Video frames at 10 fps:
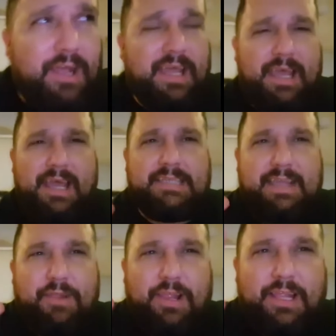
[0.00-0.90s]
like the it's
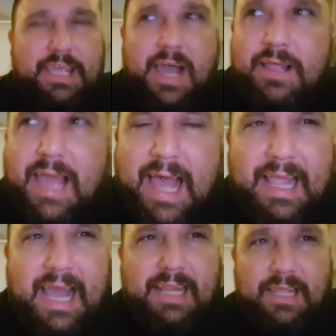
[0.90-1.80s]
definitely like the younger
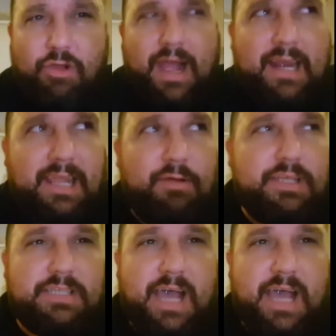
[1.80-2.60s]
hangout. The crowd in here is